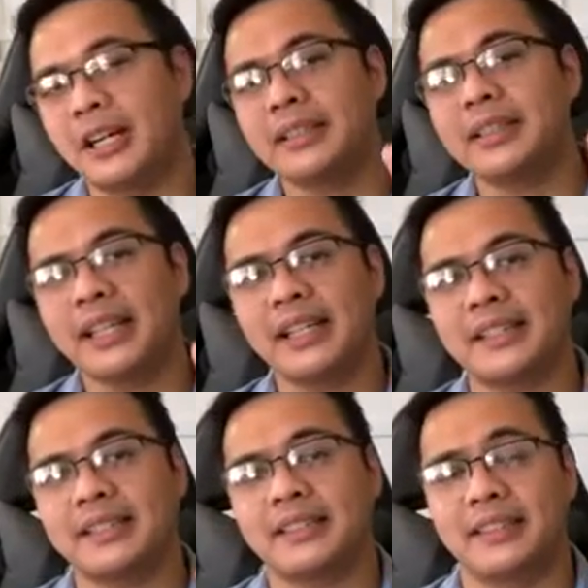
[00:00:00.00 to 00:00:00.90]

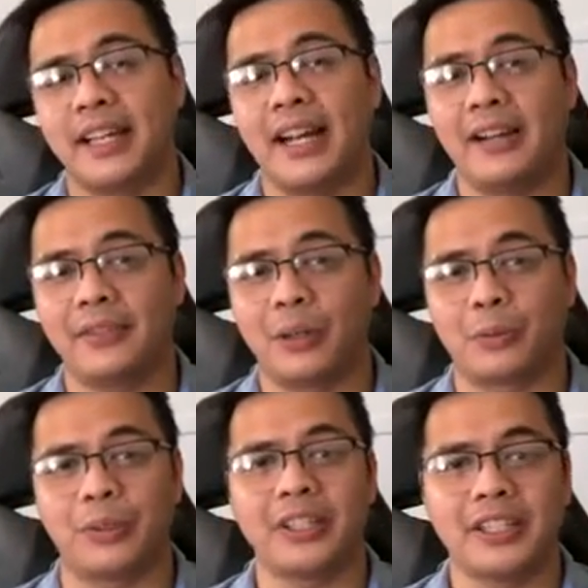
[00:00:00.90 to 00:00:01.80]
unless they have a
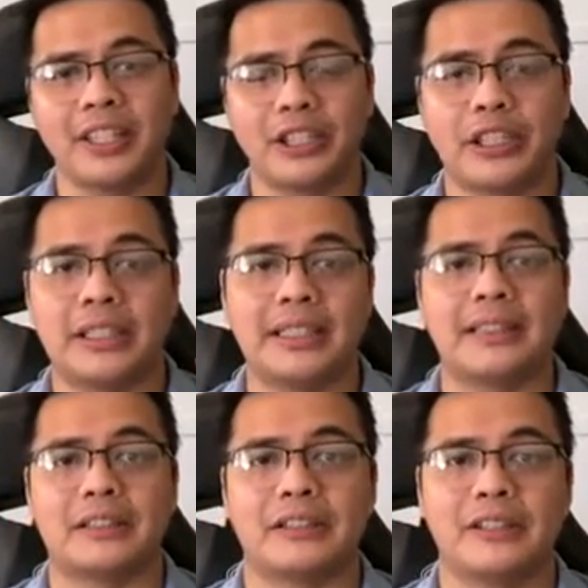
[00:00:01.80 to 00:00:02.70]
really good
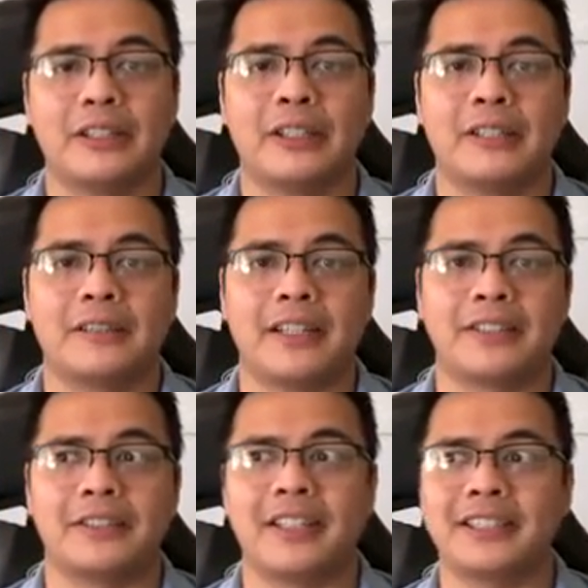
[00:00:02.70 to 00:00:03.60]
deal,
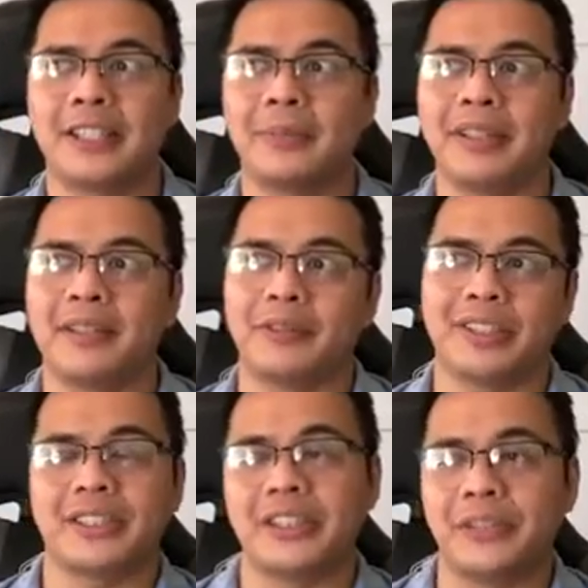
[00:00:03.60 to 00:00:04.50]
right? So that's going to be
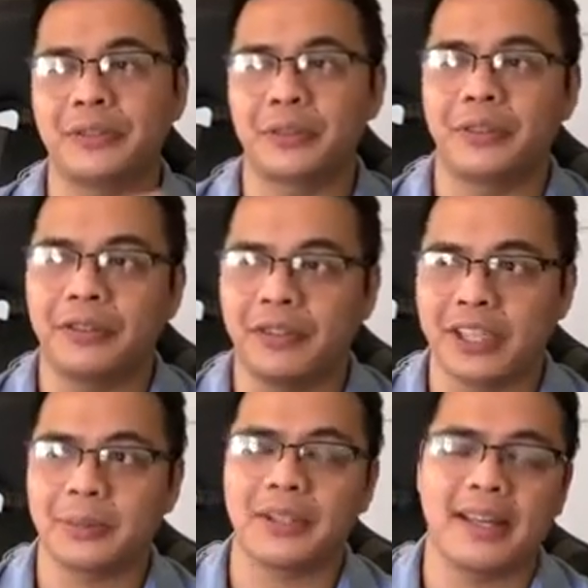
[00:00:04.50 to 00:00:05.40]
what's different with
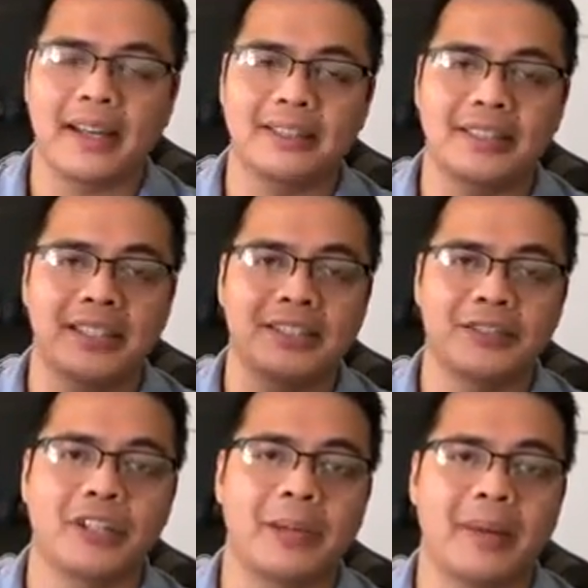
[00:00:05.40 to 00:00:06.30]
Facebook ads and
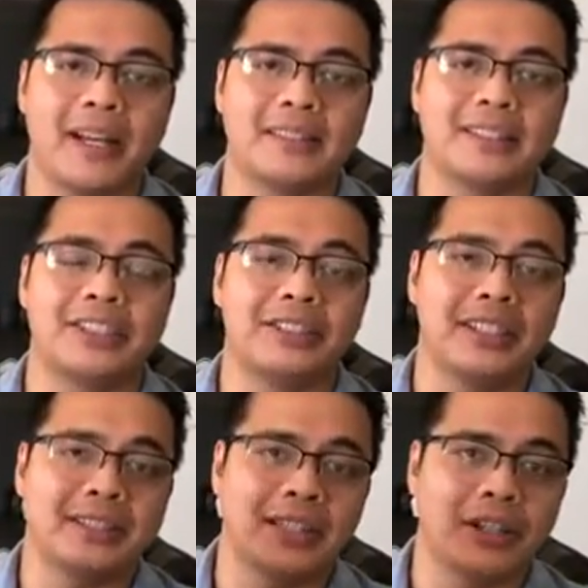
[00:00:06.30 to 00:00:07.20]
Instagram ads is you
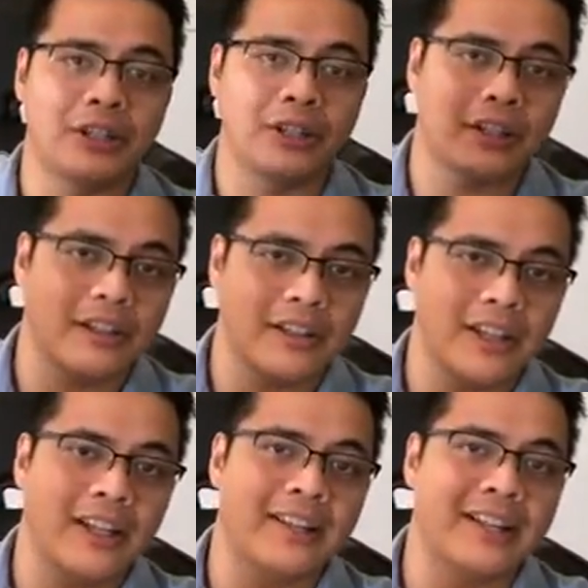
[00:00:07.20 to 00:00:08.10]
need to hook
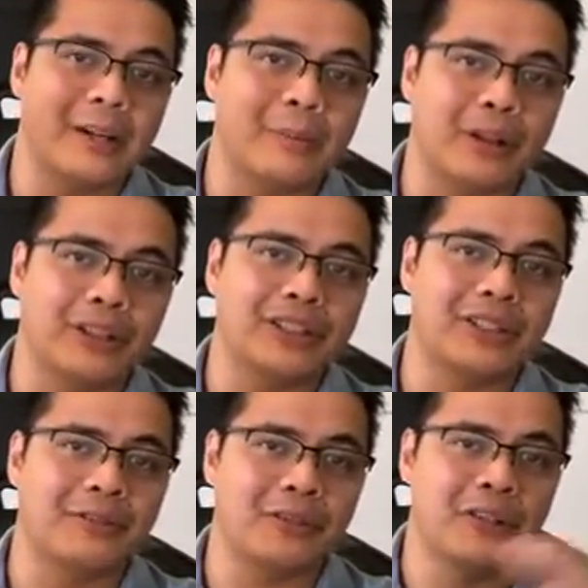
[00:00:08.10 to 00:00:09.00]
that person